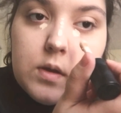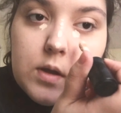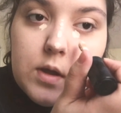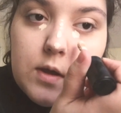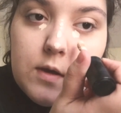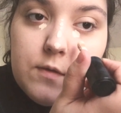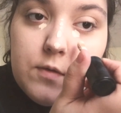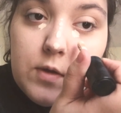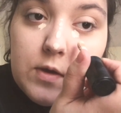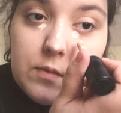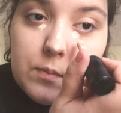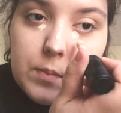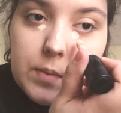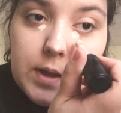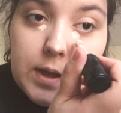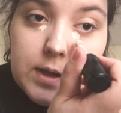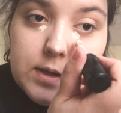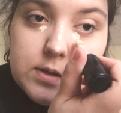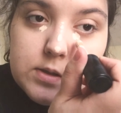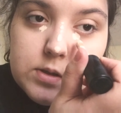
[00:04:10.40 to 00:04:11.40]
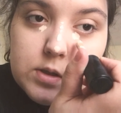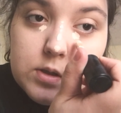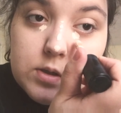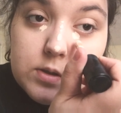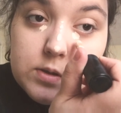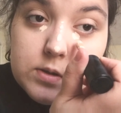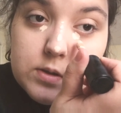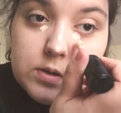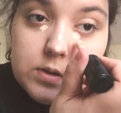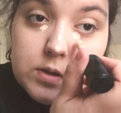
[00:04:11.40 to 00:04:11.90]
Okay, if you have black
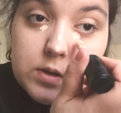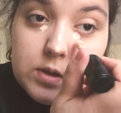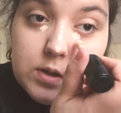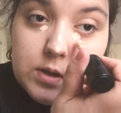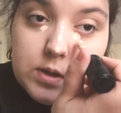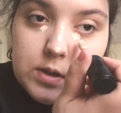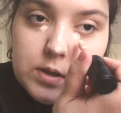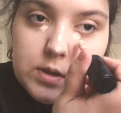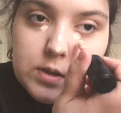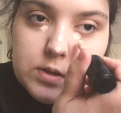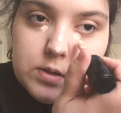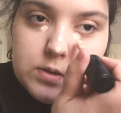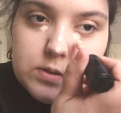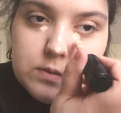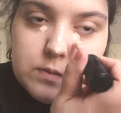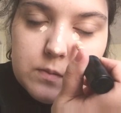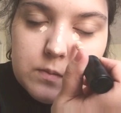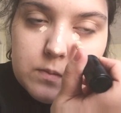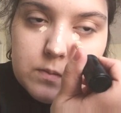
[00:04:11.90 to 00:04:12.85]
circles under your eyes,